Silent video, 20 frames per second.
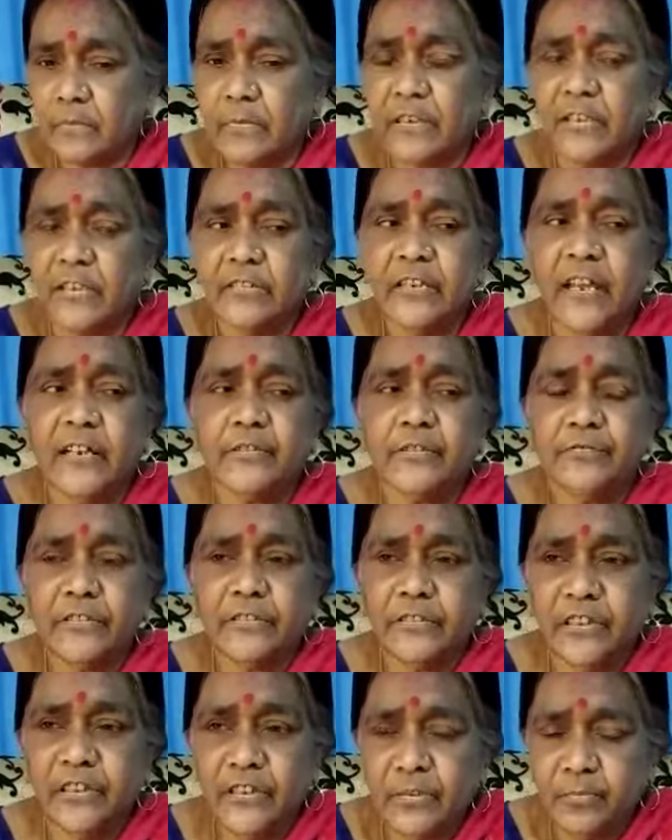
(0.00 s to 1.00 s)
contact
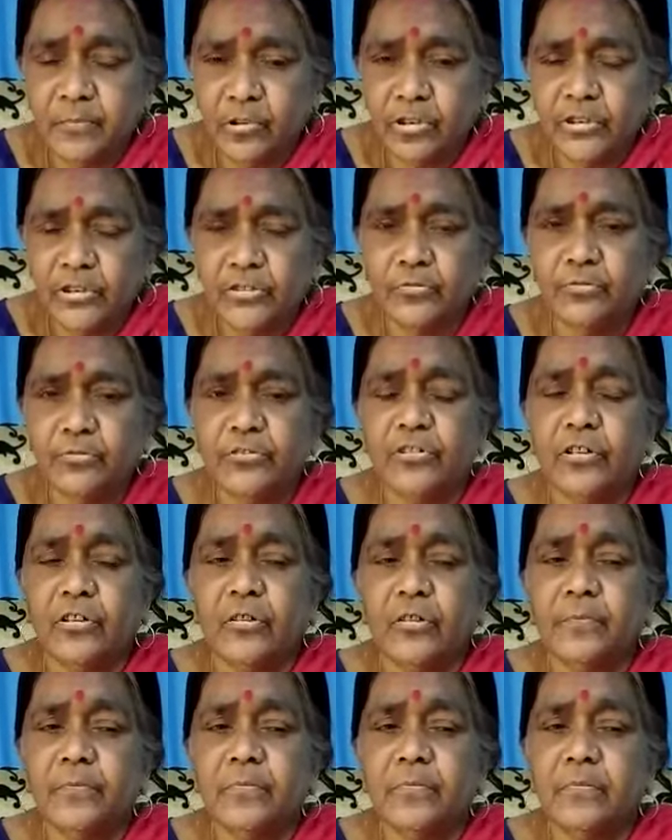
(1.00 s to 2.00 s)
with 3 molecules
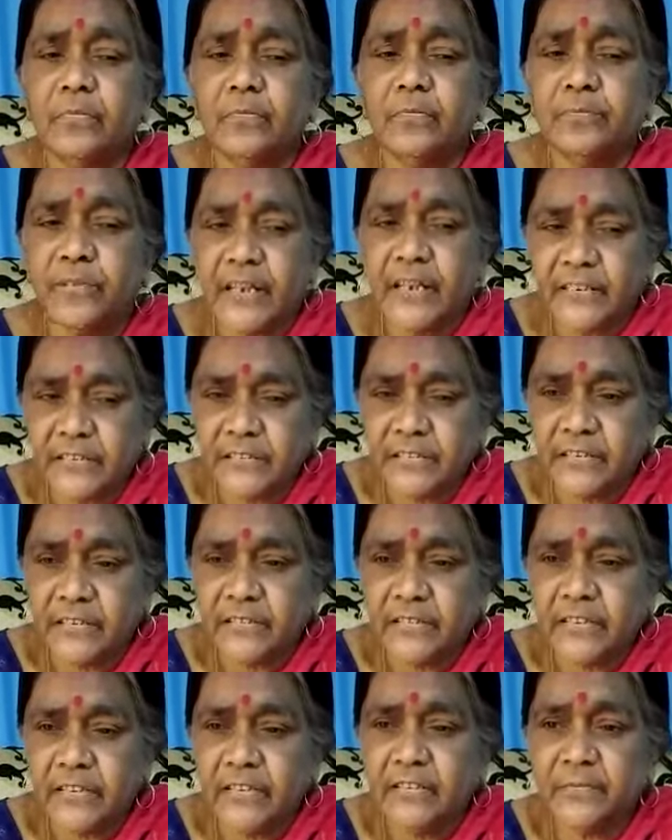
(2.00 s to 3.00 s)
of fatty
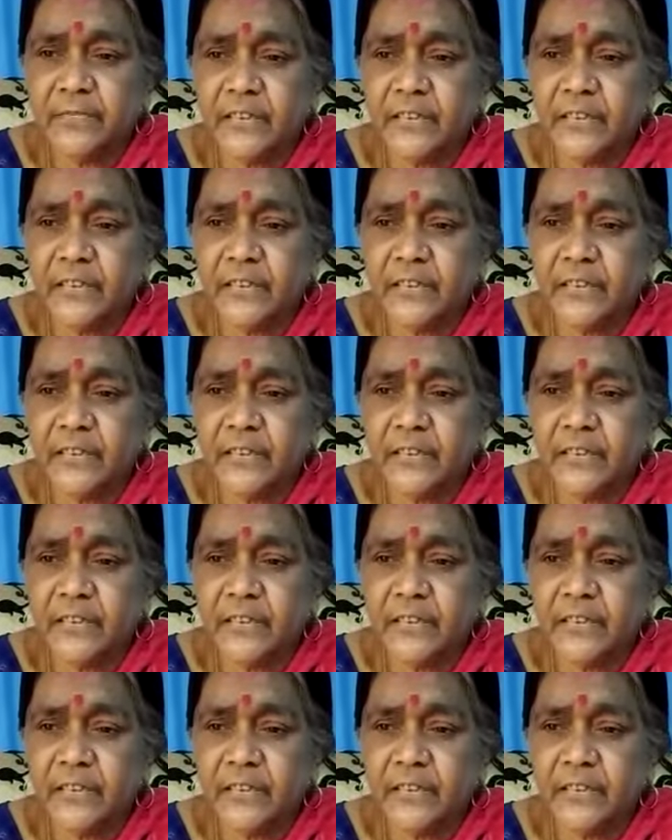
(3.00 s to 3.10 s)
acids.